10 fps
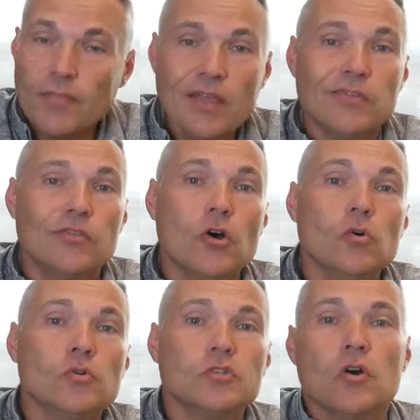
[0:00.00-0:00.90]

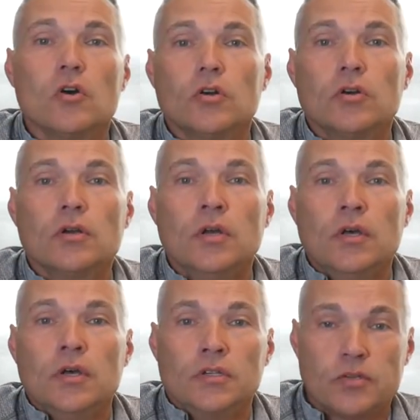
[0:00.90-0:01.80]
those are
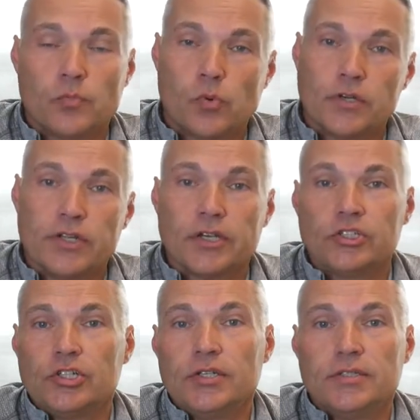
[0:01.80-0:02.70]
some
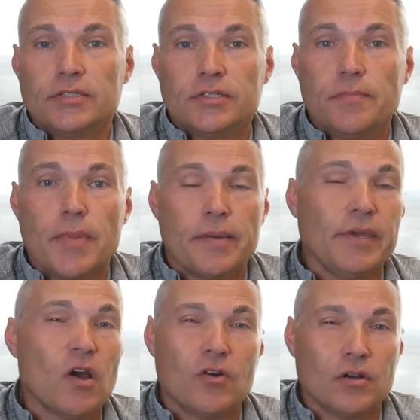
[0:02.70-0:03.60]
predictions that
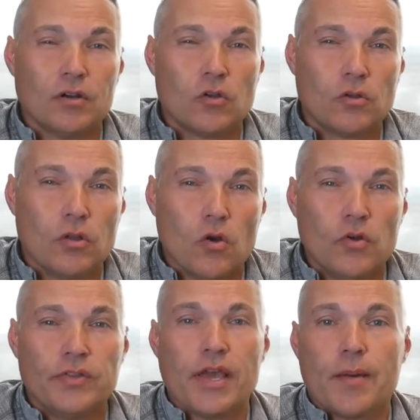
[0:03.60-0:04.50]
maybe aren't
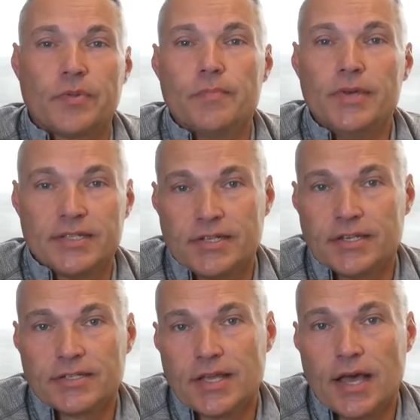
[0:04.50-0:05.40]
on the optimistic
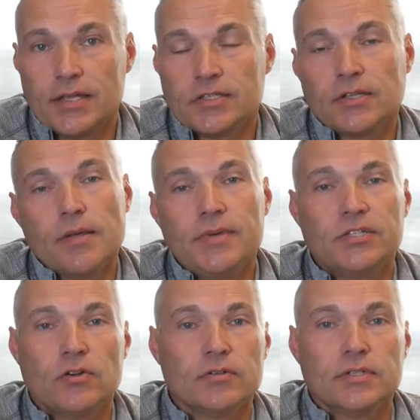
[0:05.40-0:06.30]
side. So let me
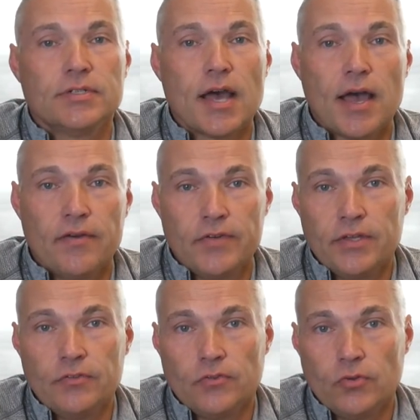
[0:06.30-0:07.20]
start to dive
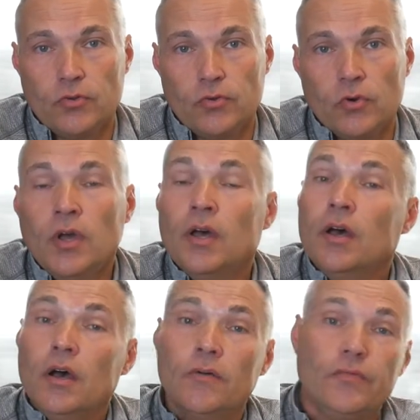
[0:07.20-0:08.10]
into
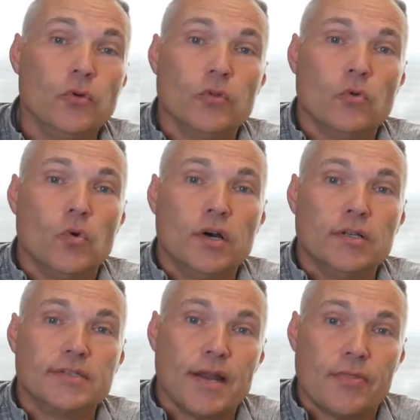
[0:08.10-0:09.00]
a few of the
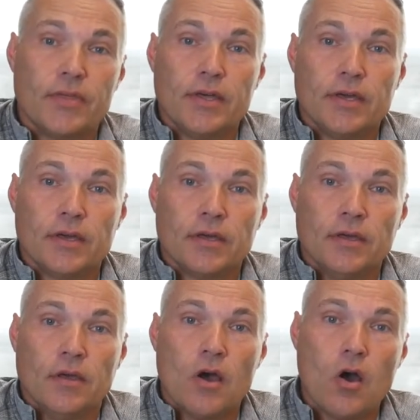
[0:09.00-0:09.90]
ones that I think
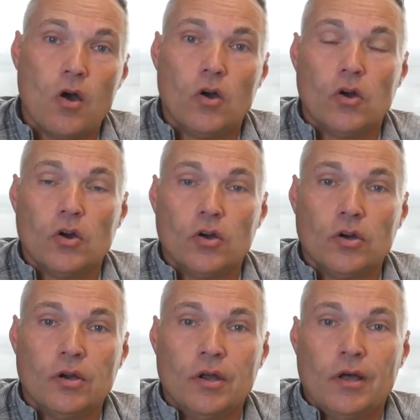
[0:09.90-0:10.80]
are